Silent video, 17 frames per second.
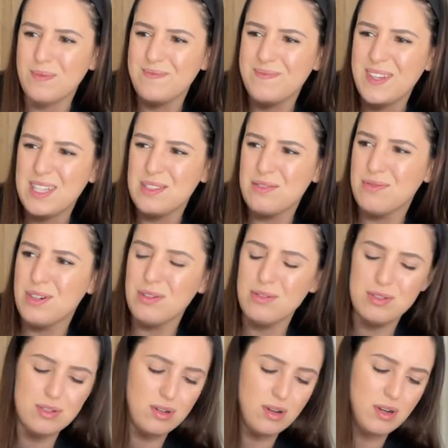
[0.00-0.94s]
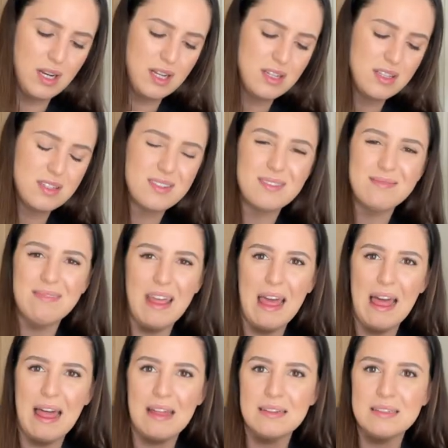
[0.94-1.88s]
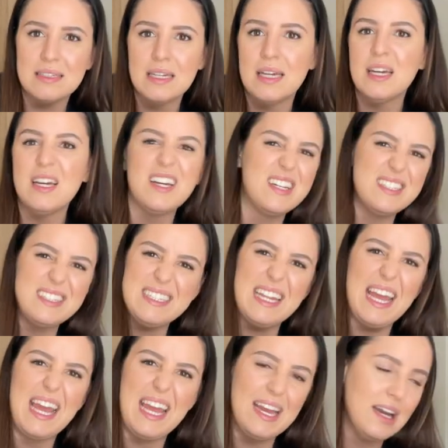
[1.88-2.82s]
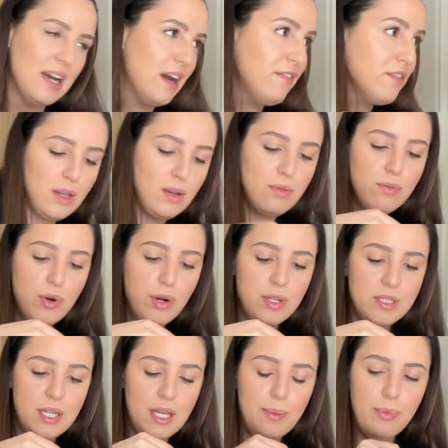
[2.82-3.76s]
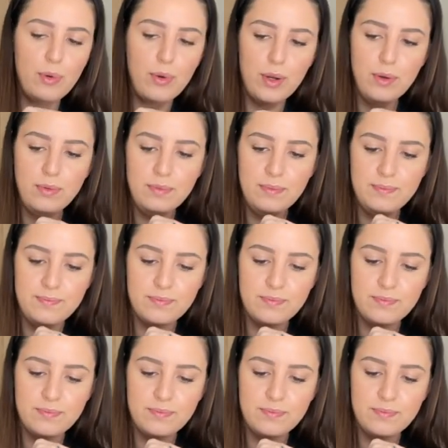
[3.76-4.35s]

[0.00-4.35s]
That's real strong. And I just don't, nah, nah. I feel like rose hip oil.